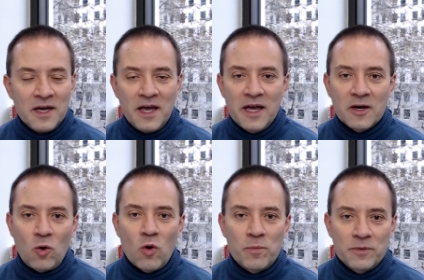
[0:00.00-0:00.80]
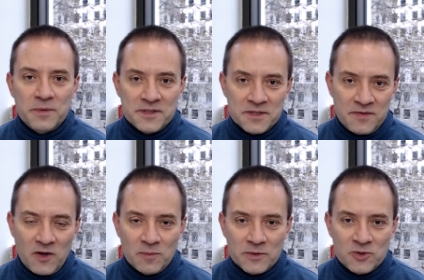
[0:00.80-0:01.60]
and a corporate business
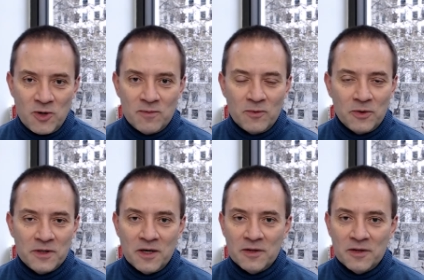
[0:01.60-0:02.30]
development job on the other.